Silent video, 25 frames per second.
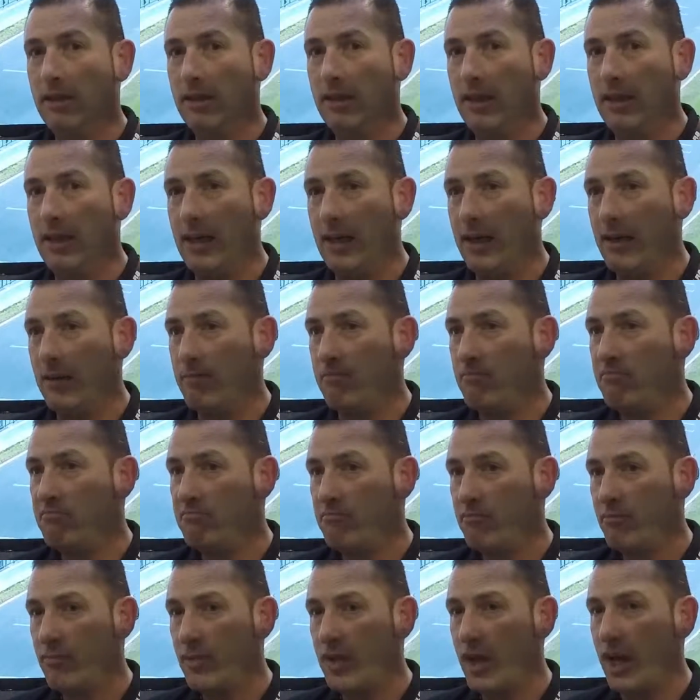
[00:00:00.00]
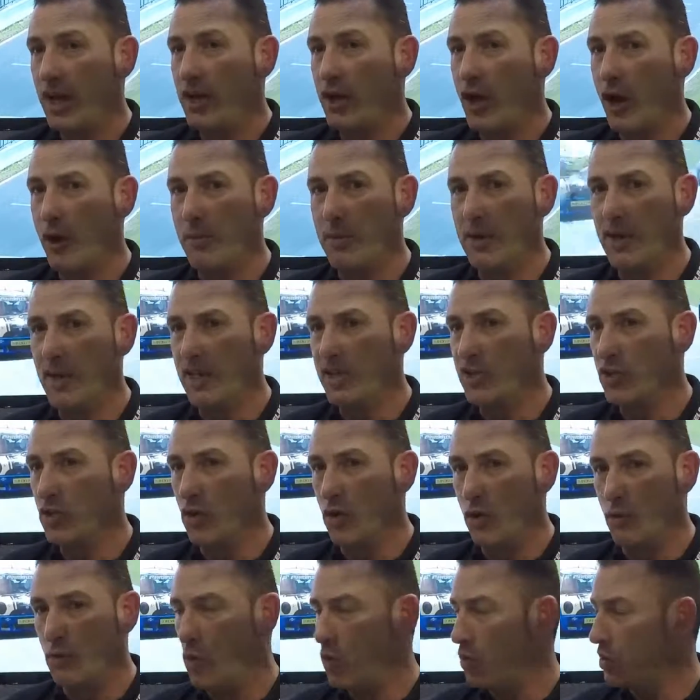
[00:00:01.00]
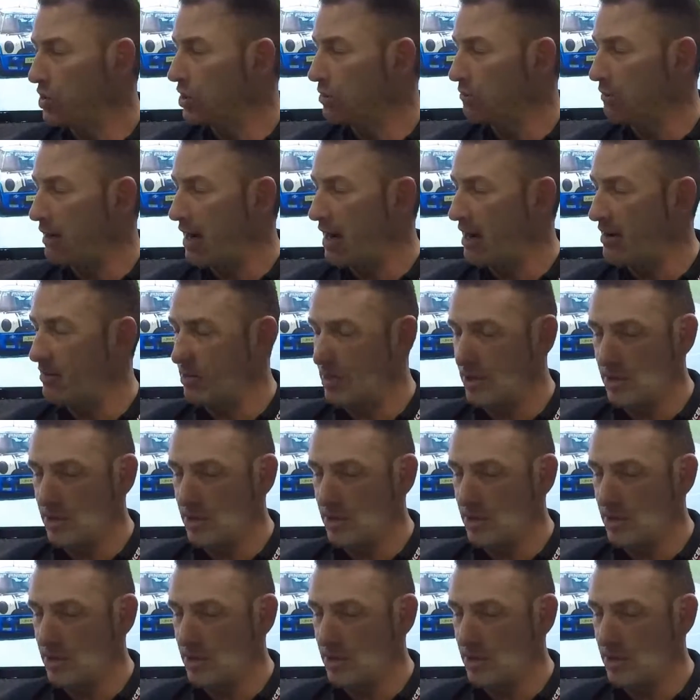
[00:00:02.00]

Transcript: um, yeah, nobody sort of walks around